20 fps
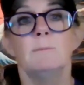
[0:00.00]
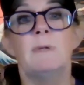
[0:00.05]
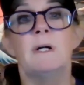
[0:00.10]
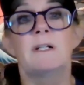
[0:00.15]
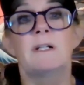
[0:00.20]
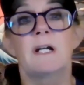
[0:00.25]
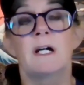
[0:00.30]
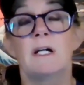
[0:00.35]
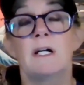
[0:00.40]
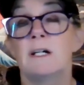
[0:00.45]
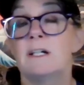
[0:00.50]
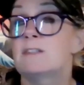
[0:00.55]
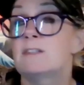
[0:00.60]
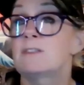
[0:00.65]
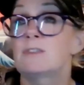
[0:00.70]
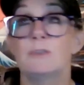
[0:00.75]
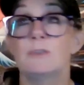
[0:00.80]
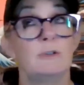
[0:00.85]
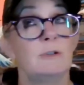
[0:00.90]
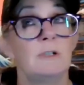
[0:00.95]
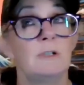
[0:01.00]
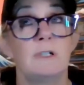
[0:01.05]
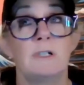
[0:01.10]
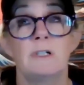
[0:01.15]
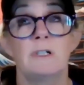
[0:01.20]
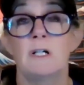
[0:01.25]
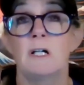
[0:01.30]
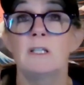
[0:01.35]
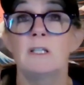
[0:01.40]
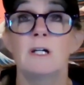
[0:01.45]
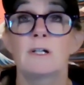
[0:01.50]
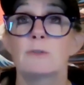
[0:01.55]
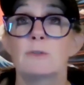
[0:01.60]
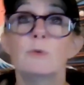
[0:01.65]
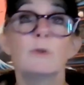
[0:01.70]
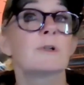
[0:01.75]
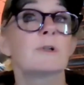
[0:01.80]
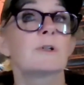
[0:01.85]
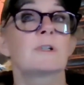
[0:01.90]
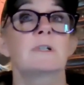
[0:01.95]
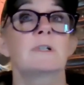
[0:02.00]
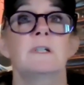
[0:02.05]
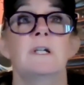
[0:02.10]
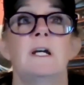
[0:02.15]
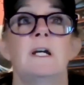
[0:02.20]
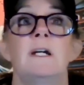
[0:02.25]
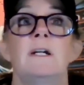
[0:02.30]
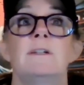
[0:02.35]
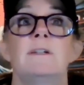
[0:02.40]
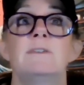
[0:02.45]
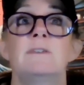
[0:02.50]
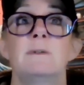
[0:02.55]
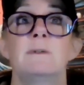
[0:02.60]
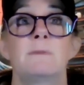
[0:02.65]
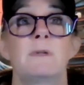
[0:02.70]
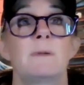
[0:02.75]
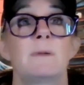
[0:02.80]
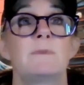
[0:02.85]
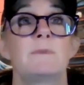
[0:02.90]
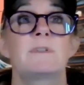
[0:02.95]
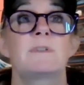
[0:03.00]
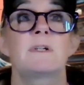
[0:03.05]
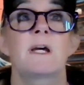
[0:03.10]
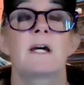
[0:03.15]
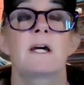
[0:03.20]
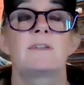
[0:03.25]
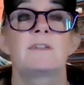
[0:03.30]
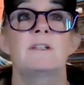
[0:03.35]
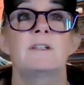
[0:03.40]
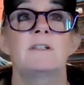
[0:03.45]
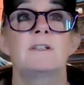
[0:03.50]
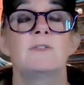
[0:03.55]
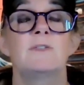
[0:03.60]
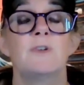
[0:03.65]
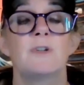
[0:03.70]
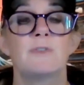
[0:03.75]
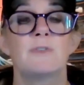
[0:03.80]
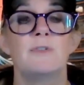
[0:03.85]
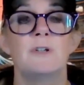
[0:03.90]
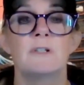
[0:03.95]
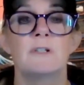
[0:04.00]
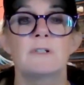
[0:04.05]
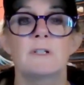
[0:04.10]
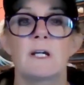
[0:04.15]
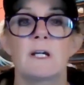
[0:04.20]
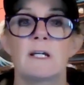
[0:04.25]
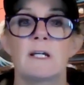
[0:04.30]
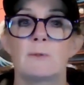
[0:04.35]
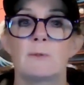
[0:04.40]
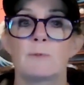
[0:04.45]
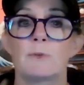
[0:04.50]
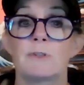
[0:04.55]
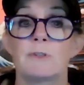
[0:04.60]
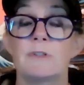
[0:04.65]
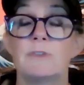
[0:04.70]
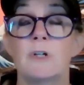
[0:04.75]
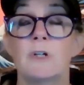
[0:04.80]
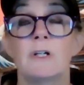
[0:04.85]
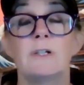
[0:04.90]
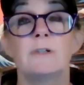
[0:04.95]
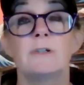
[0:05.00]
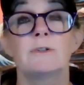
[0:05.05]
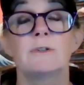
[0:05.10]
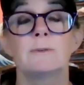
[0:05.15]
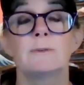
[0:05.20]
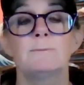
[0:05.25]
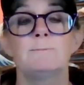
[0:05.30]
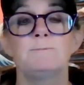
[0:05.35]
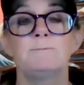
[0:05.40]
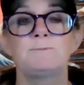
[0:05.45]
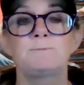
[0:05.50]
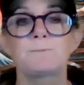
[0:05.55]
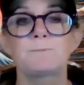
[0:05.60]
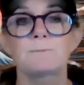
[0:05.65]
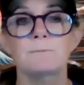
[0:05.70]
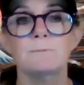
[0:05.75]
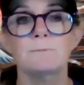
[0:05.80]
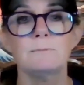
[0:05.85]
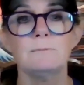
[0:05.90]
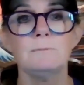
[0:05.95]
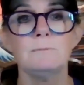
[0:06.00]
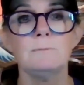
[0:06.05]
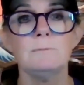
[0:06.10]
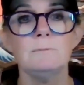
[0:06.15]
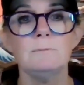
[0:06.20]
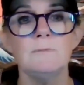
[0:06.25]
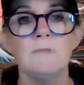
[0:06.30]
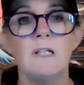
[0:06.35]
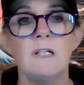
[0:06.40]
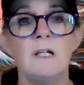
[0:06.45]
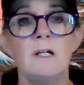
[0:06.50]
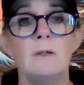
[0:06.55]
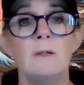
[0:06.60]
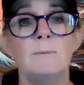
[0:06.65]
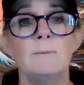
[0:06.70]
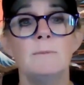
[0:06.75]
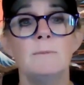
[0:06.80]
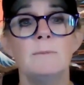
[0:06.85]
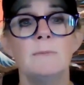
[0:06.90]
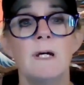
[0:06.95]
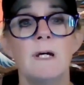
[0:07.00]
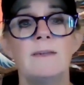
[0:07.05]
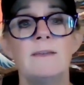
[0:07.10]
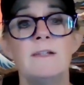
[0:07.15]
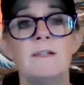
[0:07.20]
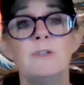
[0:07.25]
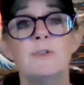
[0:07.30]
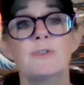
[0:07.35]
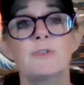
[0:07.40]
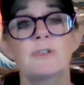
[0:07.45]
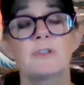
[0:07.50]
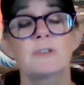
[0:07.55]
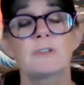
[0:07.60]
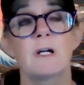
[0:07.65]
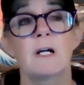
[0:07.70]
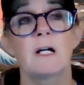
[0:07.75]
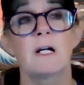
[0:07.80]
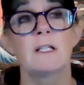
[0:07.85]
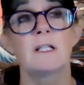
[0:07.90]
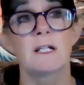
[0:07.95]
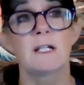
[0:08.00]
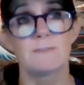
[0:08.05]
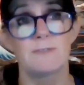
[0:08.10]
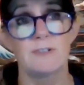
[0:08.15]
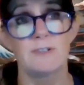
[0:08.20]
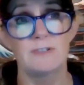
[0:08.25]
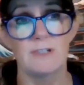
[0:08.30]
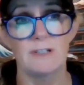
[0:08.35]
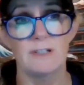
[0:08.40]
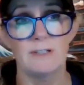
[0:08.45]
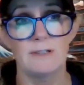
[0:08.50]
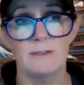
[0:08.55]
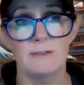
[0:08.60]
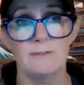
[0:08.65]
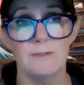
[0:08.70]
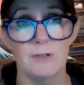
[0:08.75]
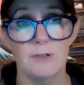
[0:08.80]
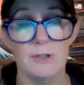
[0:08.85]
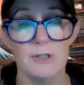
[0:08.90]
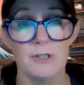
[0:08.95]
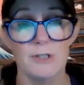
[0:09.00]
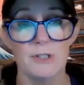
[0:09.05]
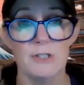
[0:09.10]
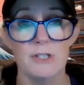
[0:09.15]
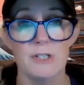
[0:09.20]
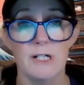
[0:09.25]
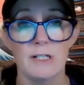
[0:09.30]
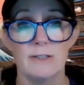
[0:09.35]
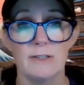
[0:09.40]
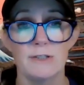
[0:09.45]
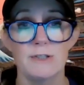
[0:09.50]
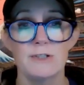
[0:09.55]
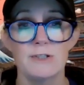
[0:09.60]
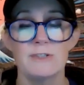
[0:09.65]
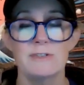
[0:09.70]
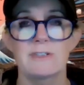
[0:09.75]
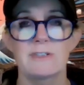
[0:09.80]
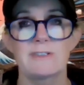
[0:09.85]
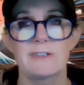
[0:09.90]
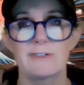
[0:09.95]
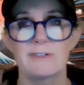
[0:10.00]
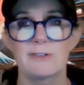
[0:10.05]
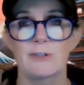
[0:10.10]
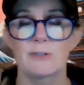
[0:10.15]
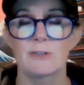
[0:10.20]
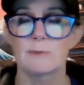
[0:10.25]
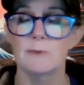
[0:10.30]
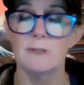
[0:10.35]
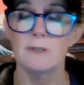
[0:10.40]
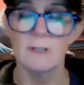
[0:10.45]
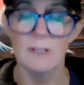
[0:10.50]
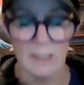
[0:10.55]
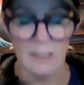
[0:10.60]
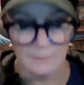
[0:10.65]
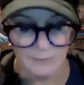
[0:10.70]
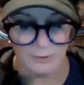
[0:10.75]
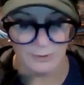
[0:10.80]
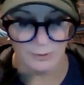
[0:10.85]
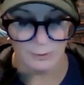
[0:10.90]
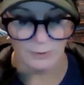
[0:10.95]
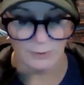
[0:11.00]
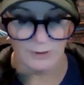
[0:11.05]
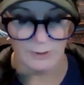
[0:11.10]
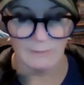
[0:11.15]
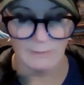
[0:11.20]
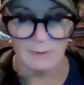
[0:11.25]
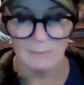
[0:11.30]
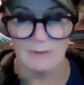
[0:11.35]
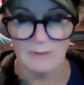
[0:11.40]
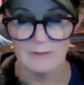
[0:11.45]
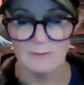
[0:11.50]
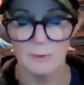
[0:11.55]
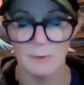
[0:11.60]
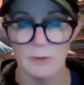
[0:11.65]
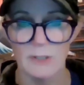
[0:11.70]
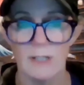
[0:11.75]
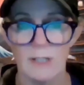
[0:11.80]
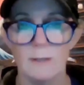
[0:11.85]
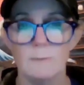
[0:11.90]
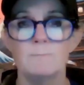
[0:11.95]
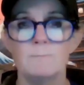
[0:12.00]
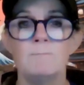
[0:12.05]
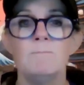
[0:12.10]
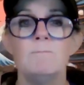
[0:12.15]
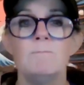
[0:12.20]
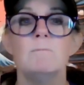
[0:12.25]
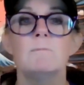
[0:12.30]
But it's still a lot of work, and sometimes at the end of an event, I am really tired. And then there's a lot of executive function challenges, as I talked about. I'm still wearing my baseball cap.